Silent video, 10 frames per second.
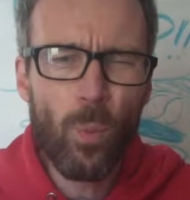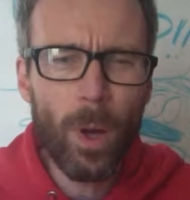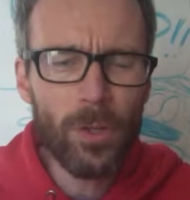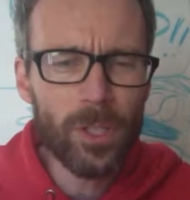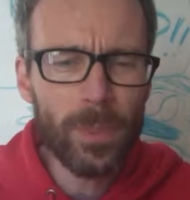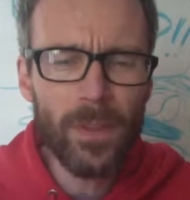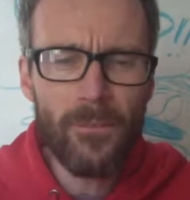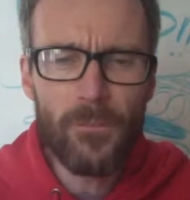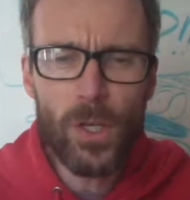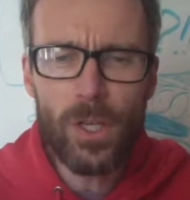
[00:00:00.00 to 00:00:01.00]
possibly
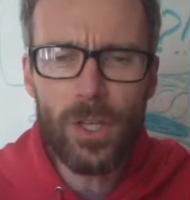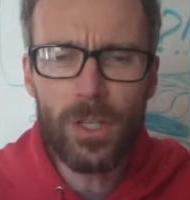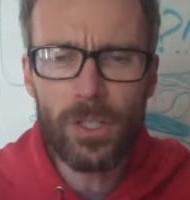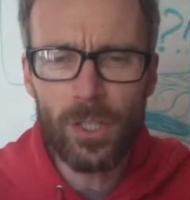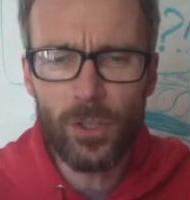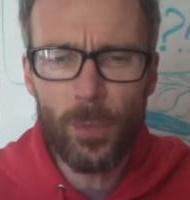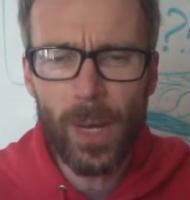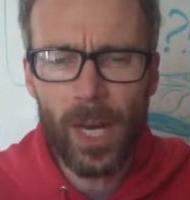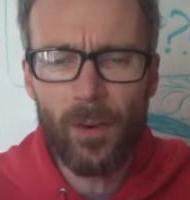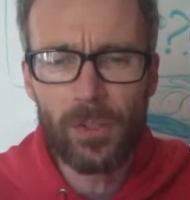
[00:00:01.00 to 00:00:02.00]
the first
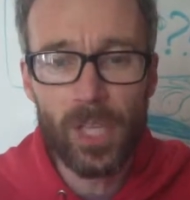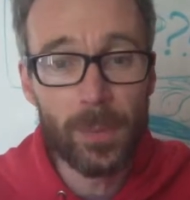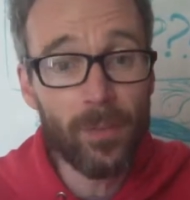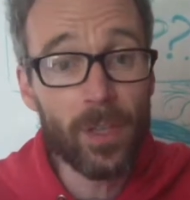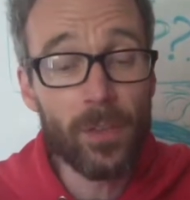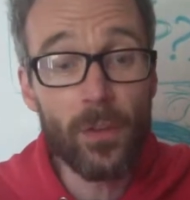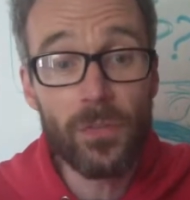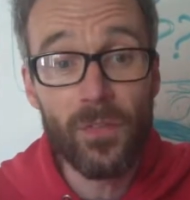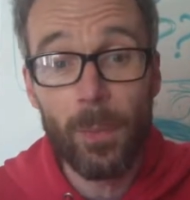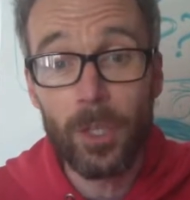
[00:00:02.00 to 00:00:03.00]
superhero team, definitely the
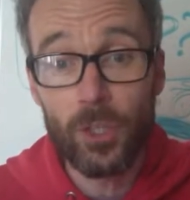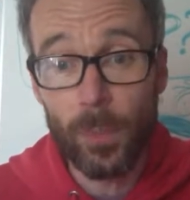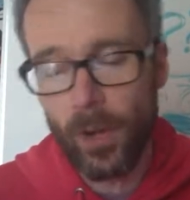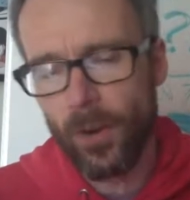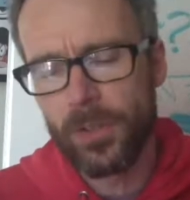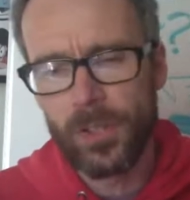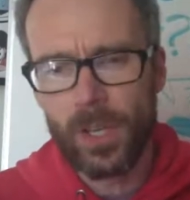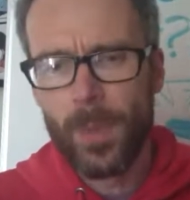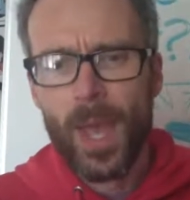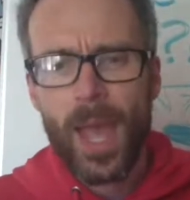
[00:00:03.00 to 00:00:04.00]
first family superhero
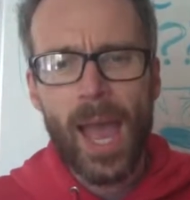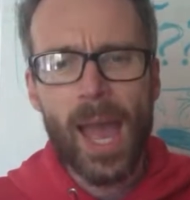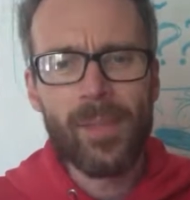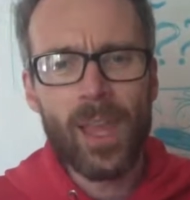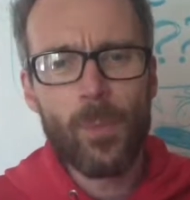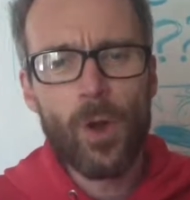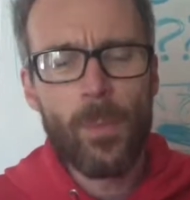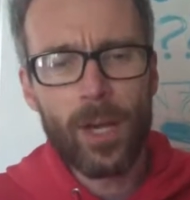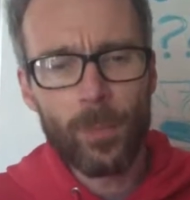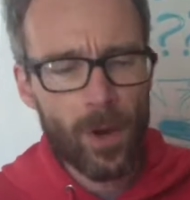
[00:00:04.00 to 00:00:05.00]
team, and they were
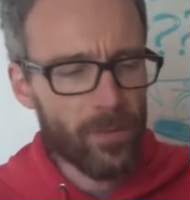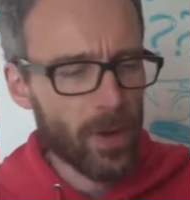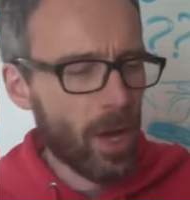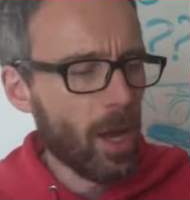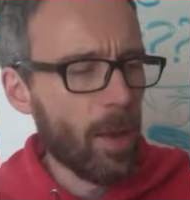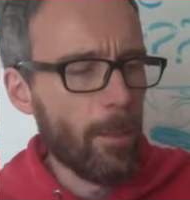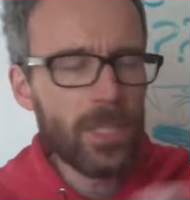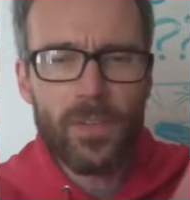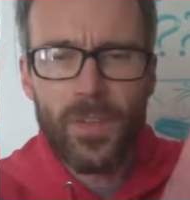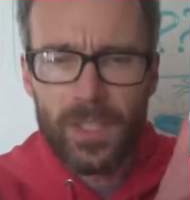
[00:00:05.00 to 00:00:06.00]
made up of
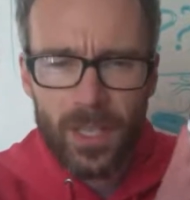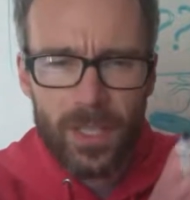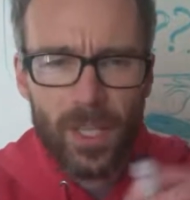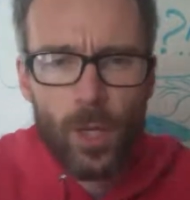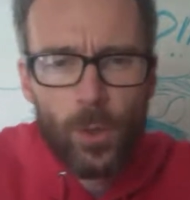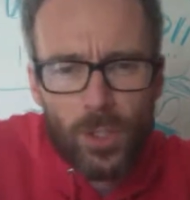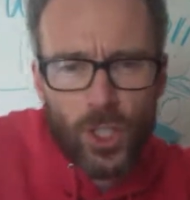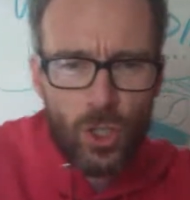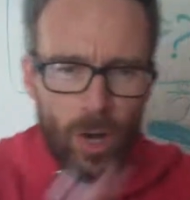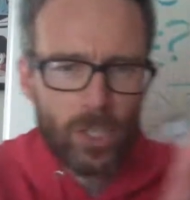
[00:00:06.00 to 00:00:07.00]
Mr. Fantastic, who could
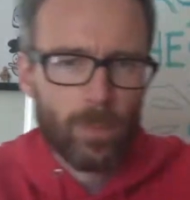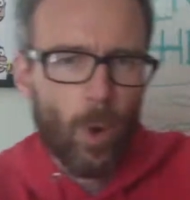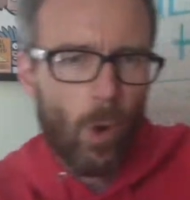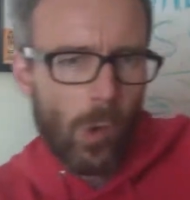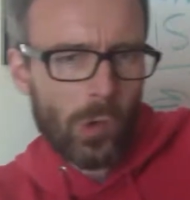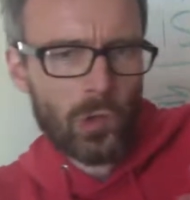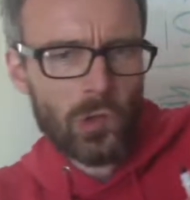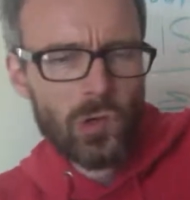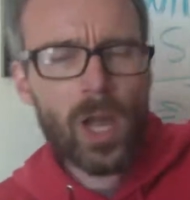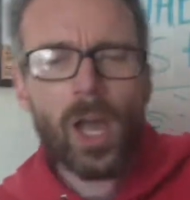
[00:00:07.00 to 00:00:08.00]
stretch,
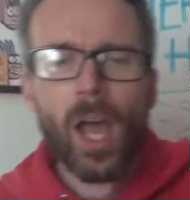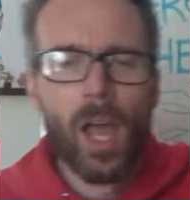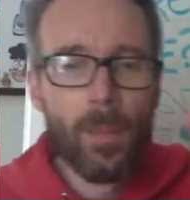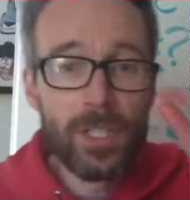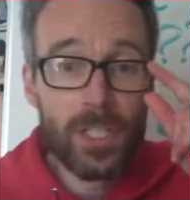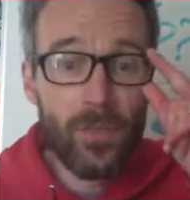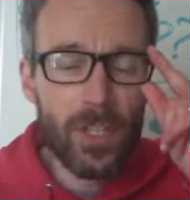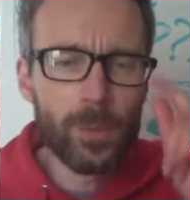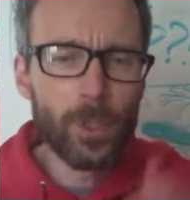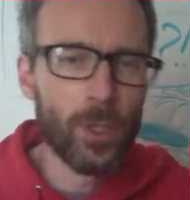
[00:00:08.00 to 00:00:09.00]
Mrs.
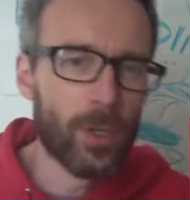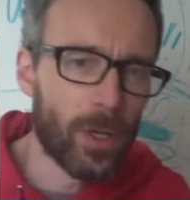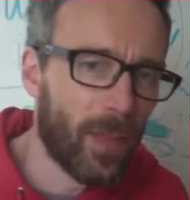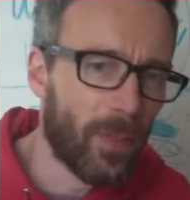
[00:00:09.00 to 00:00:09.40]
Invisible, who go like